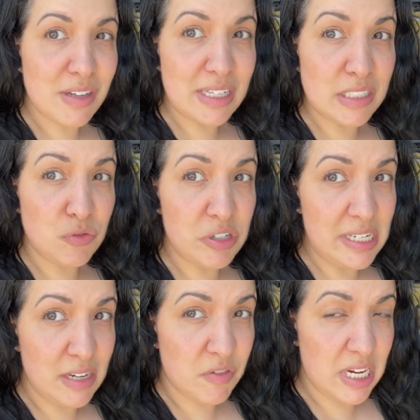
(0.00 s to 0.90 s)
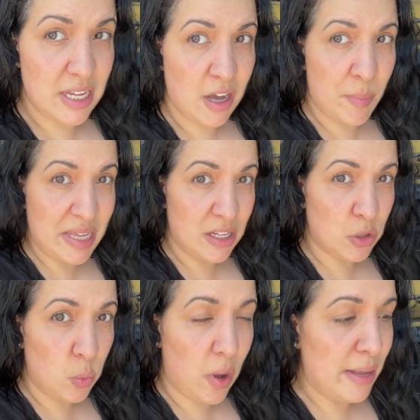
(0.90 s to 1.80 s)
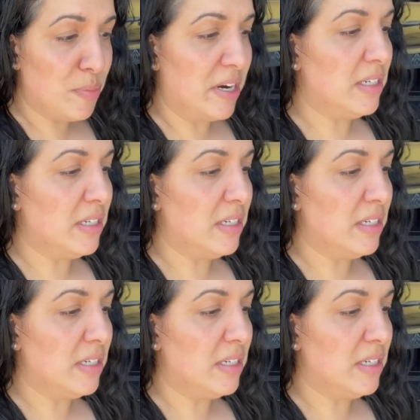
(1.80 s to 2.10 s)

That's really, really yummy. And the white bread